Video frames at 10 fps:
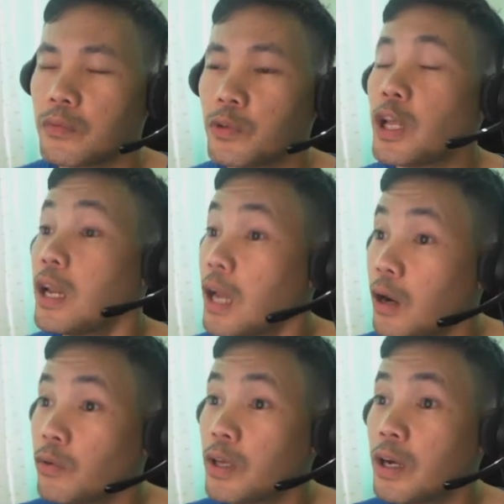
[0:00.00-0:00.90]
would
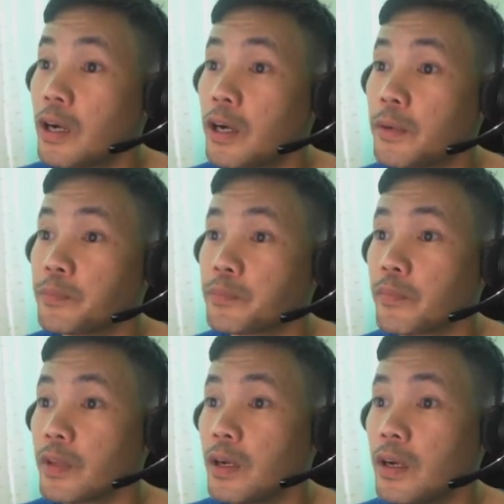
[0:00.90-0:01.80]
allow the
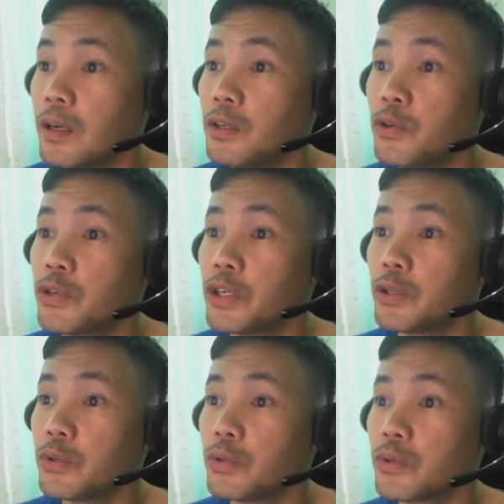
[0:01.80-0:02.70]
user
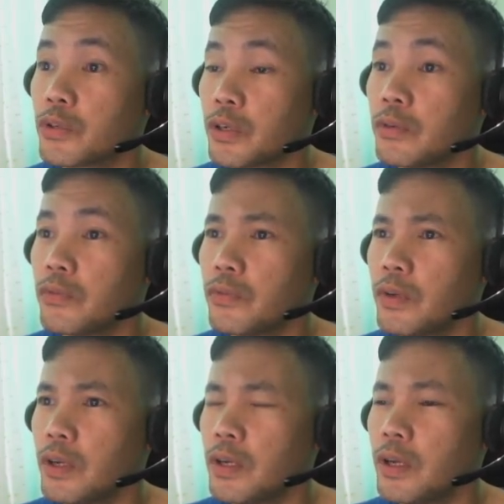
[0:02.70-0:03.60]
to serve
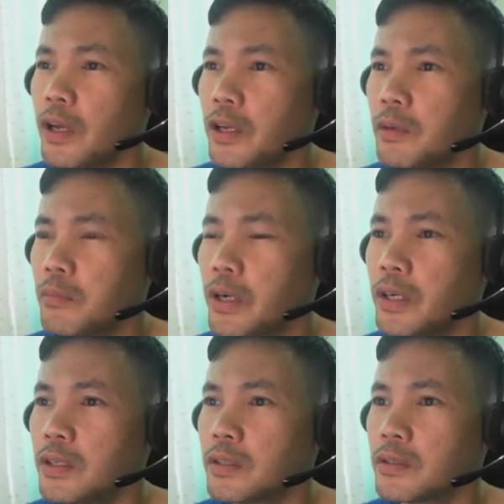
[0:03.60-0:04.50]
a
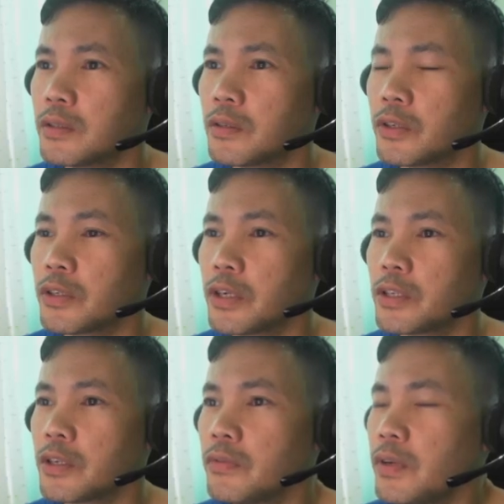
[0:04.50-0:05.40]
number or start
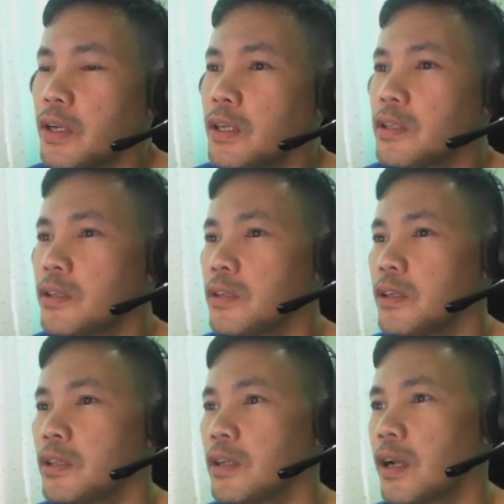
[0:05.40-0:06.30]
serving a
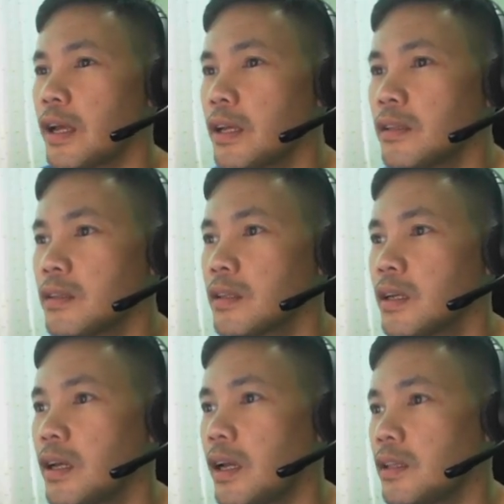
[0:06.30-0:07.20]
certain client.
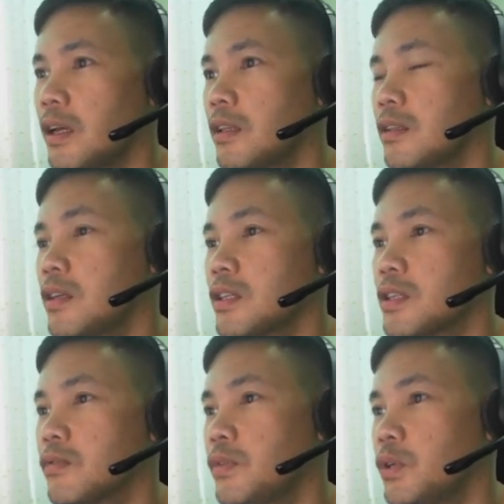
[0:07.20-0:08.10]
And then
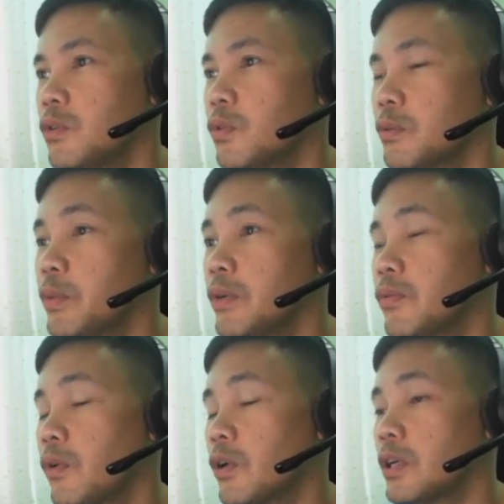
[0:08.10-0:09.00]
this view would be
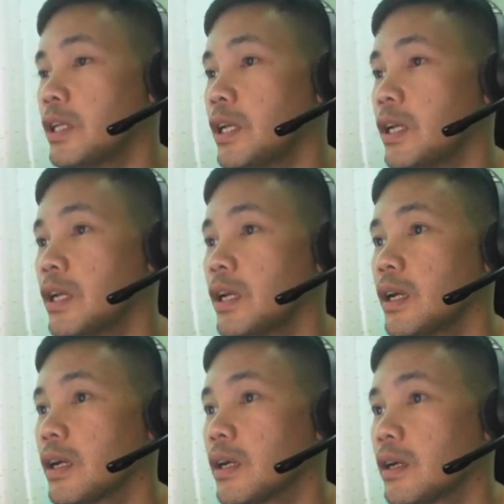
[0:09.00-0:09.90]
for the
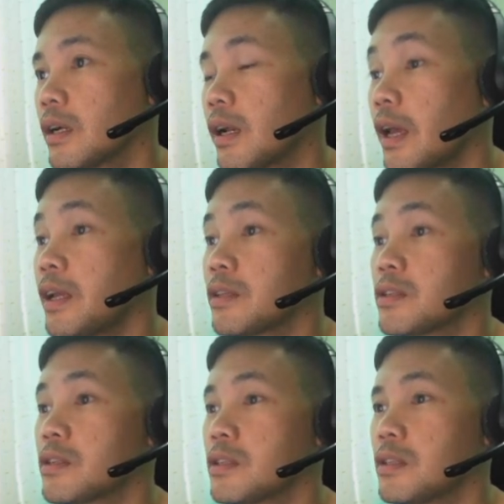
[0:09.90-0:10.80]

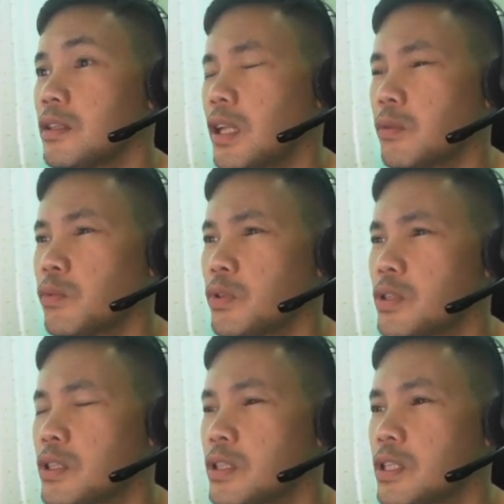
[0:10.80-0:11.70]
clients that would
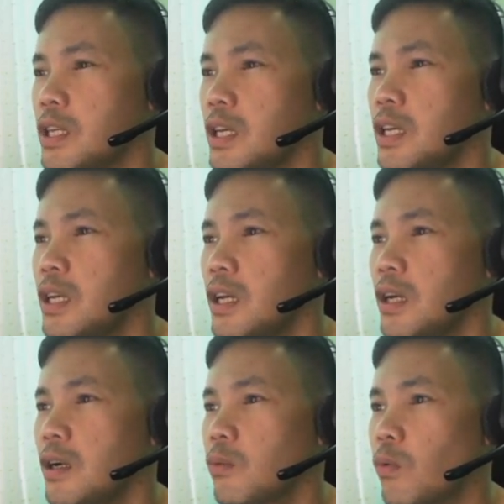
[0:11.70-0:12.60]
see
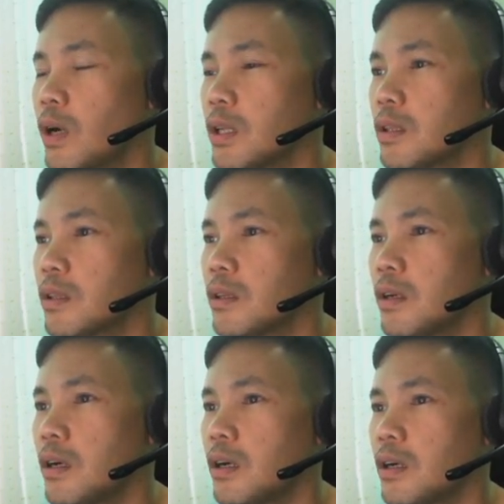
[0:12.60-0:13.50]
what
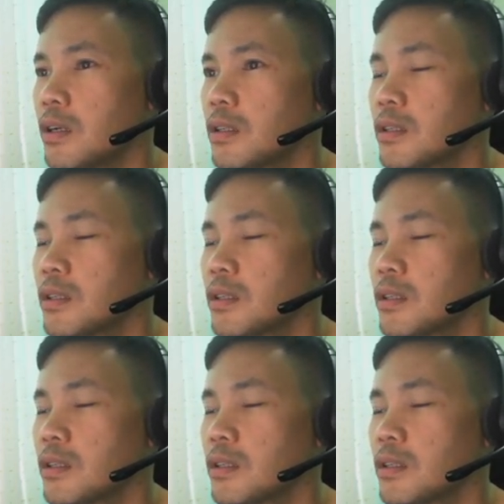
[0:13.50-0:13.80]
uh,